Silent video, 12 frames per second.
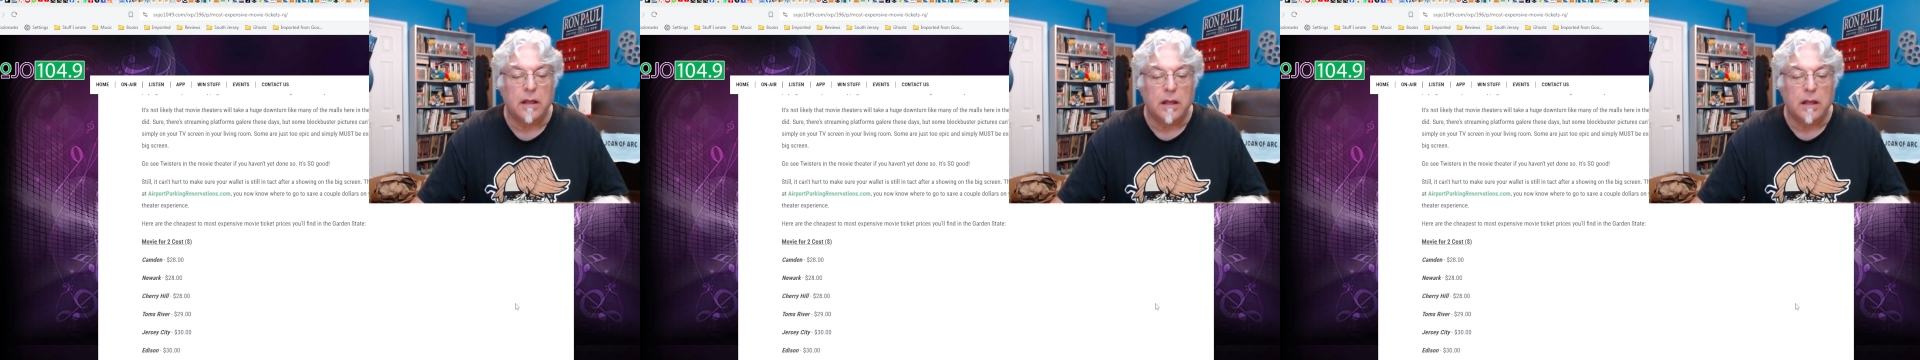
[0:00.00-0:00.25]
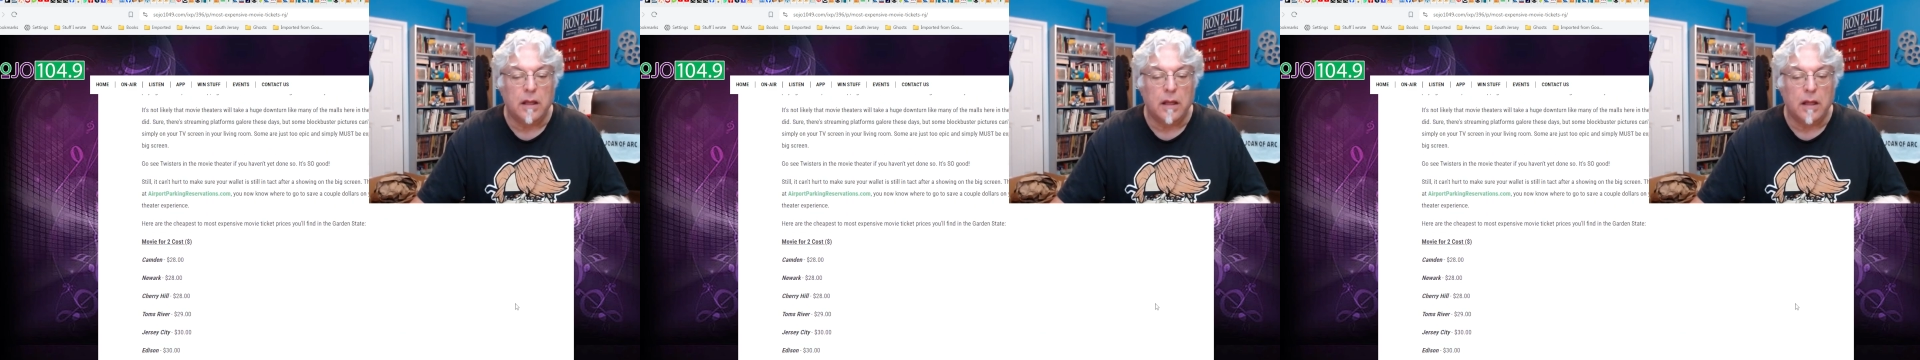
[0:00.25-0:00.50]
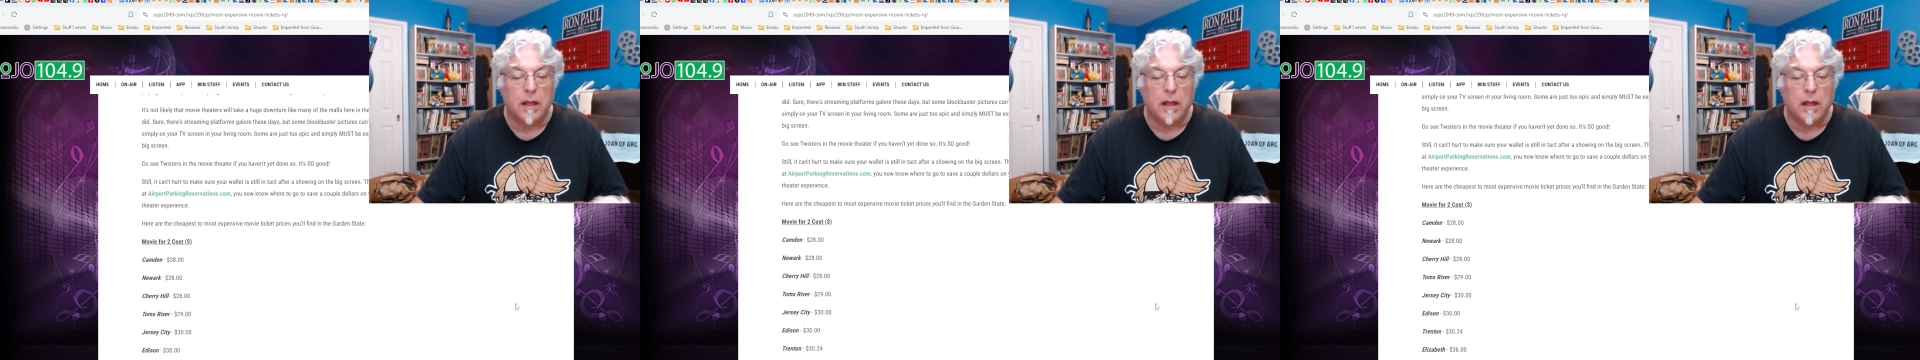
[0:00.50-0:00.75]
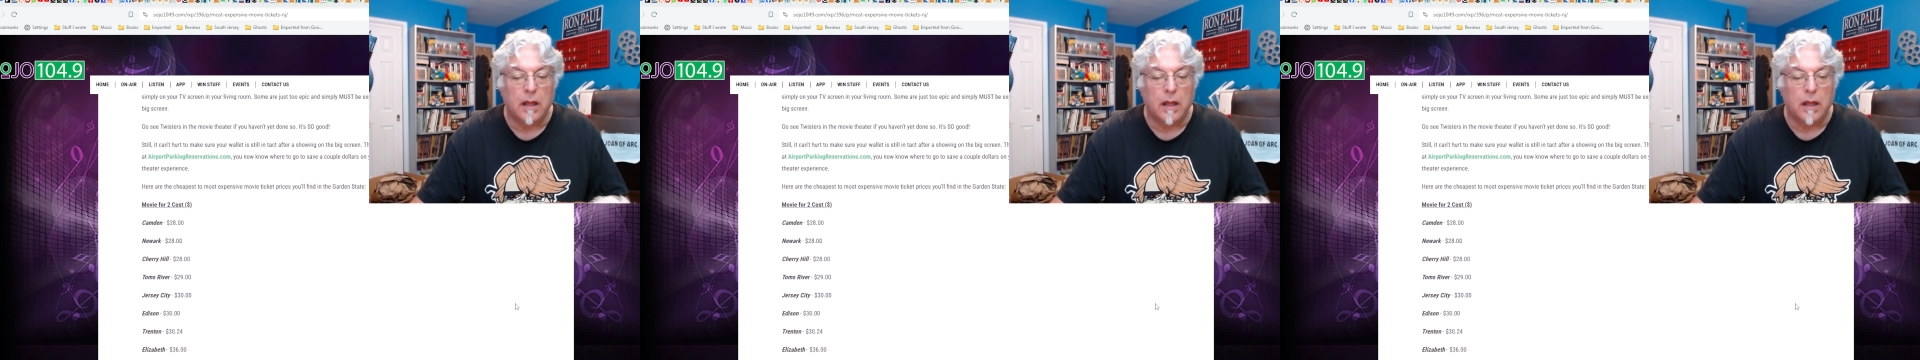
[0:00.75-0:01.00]

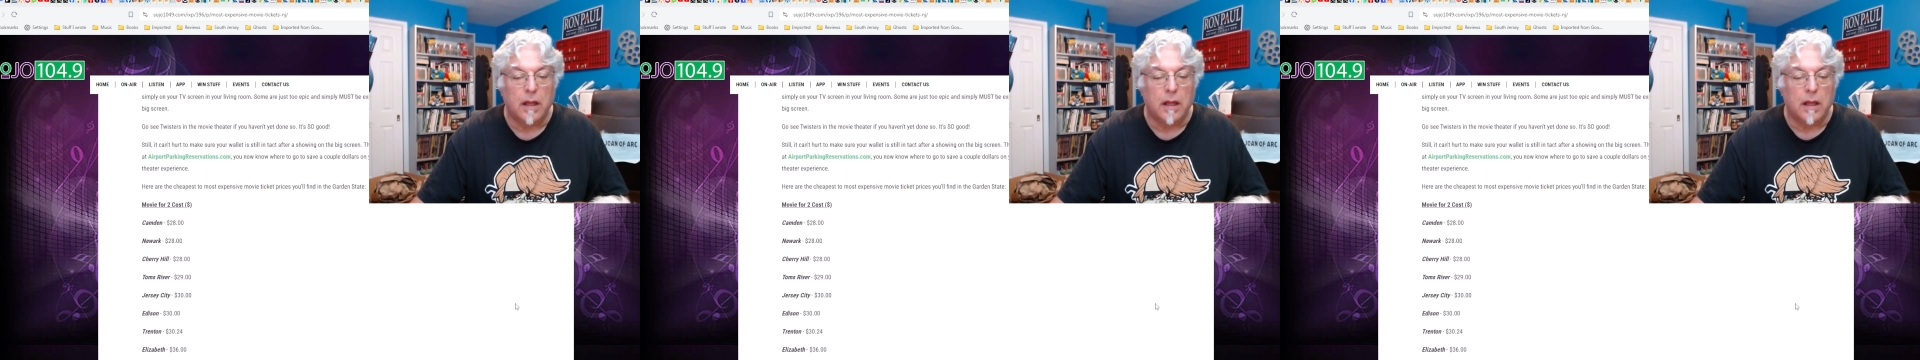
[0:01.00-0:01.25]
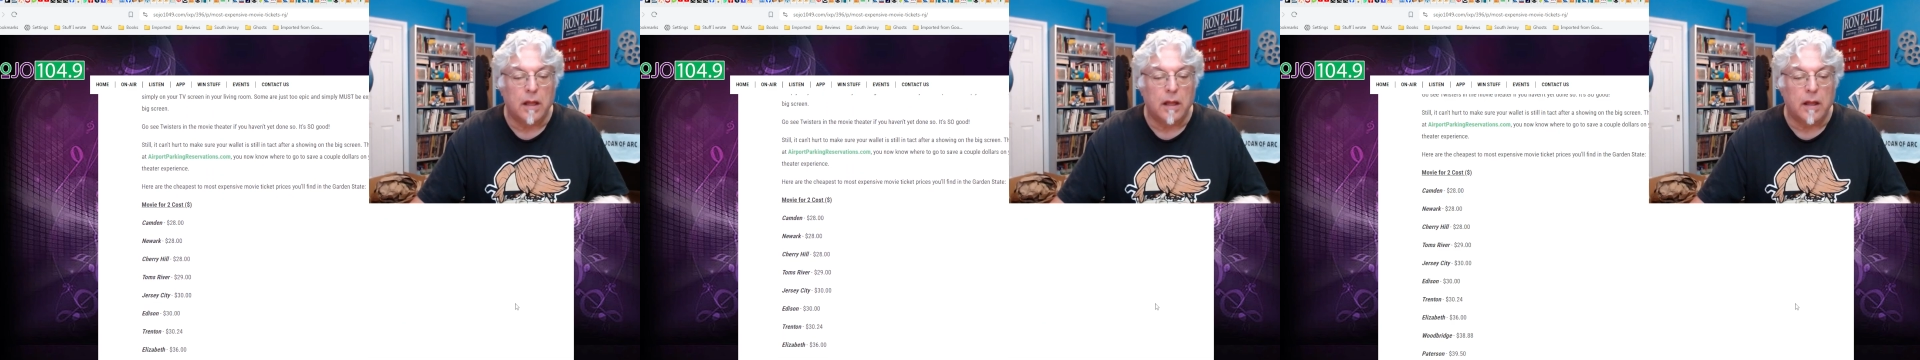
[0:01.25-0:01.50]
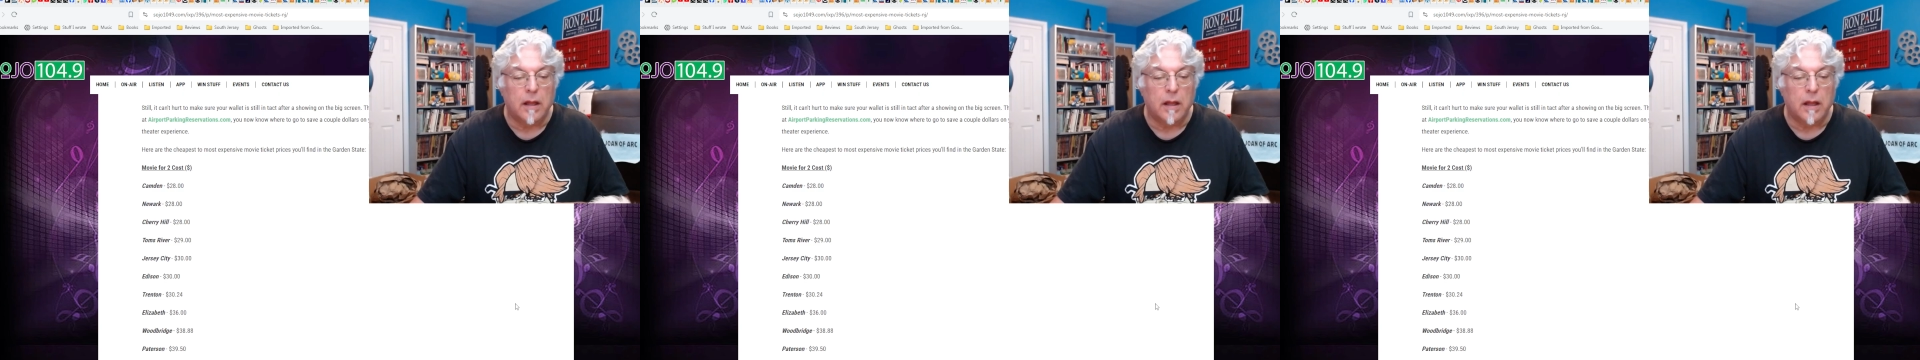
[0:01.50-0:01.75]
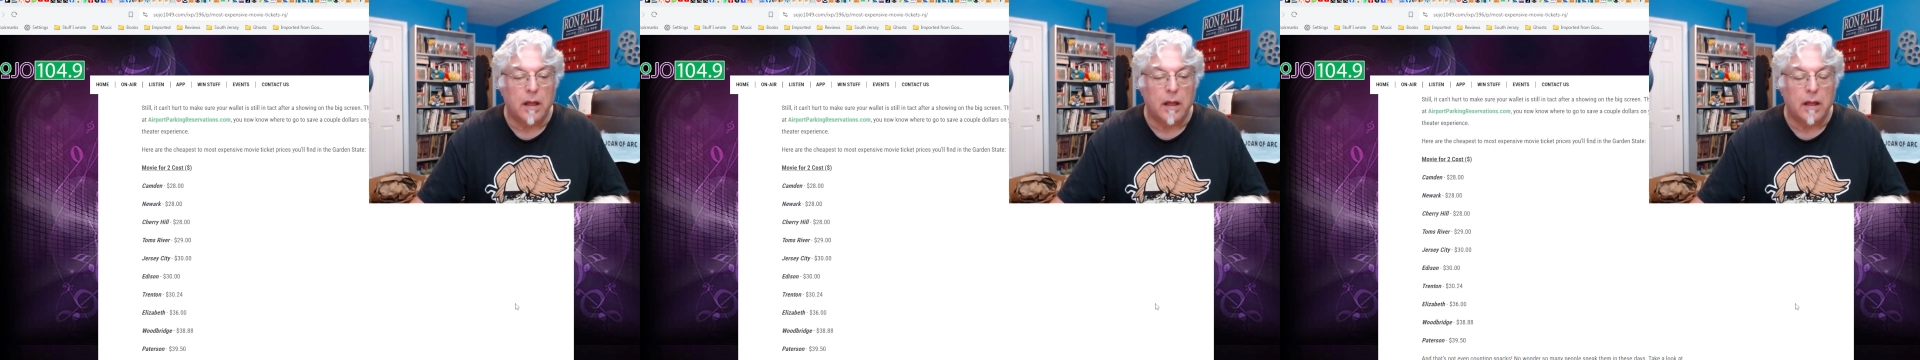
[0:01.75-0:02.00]

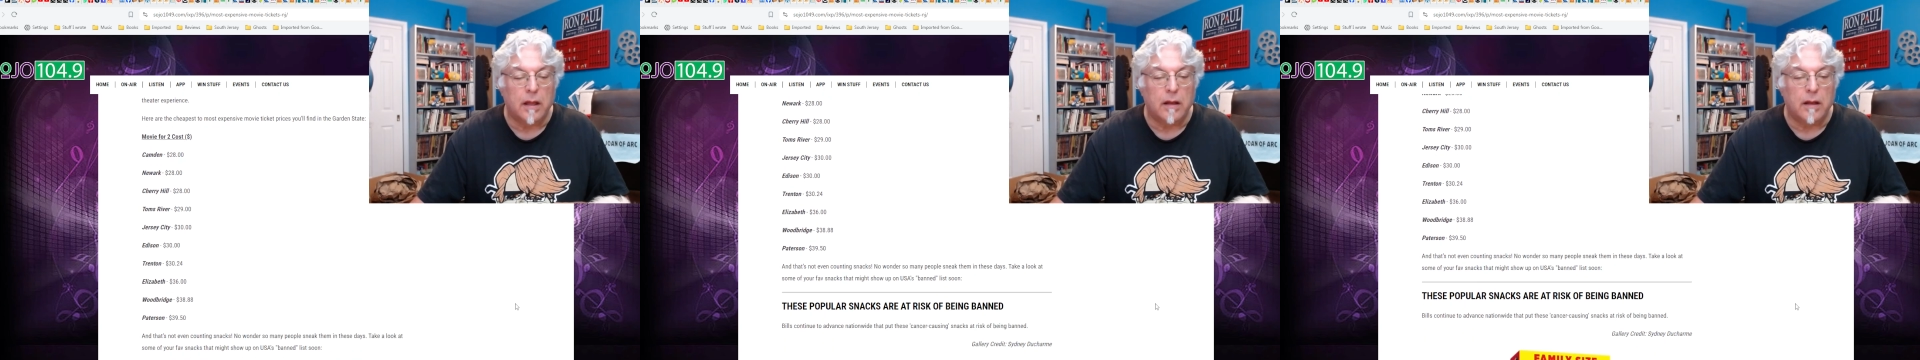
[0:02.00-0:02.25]
(silence)